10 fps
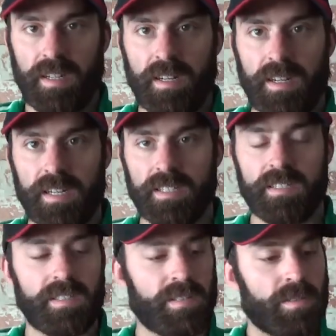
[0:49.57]
Alright,
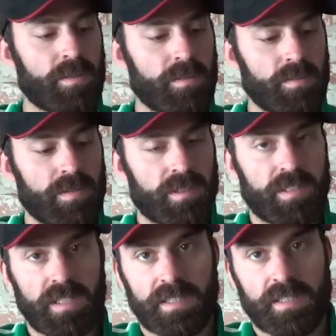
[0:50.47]
so
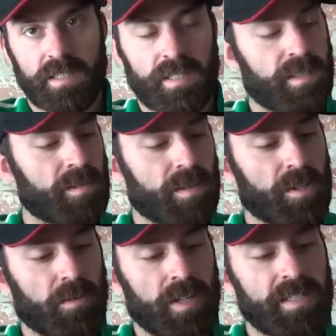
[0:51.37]
just gonna
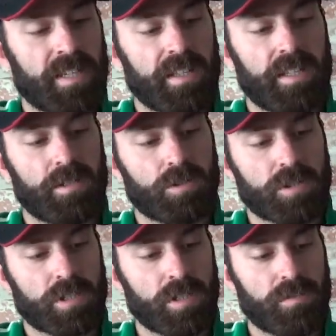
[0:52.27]
run down the
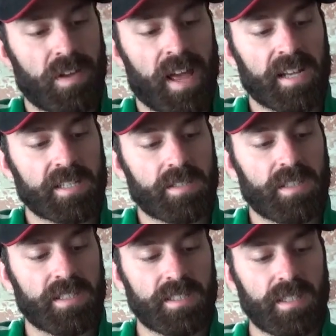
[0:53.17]
nutritional facts. So
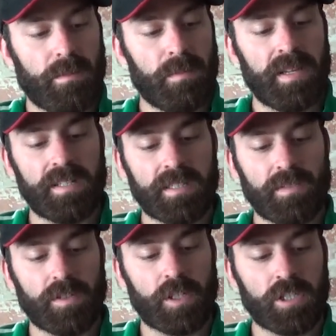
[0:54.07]
this is the pizza
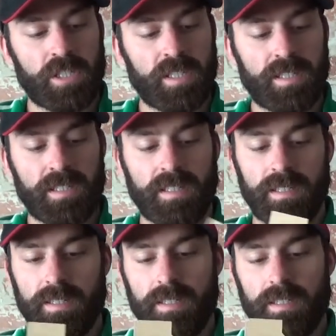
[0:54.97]
version.
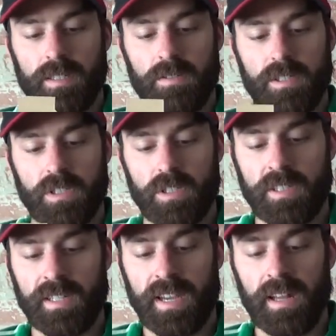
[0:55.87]
330
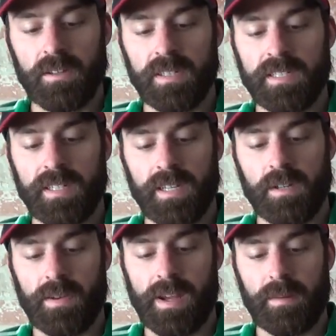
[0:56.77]
calories, 8
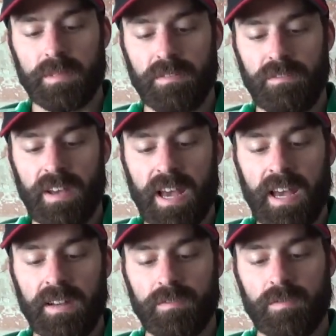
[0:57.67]
grams of
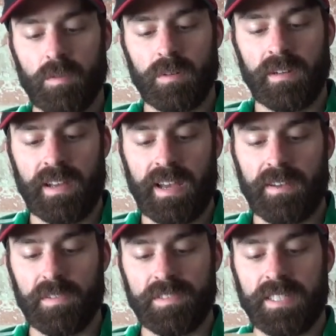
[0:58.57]
fat, 4.5
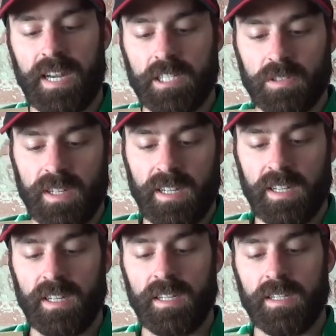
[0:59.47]
of
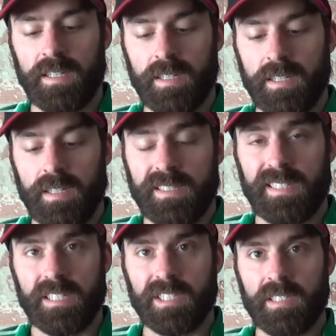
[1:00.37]
saturated. It's
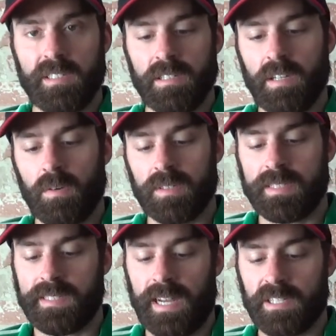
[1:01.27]
actually a little lower in
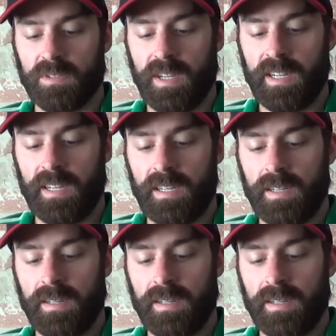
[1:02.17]
saturated.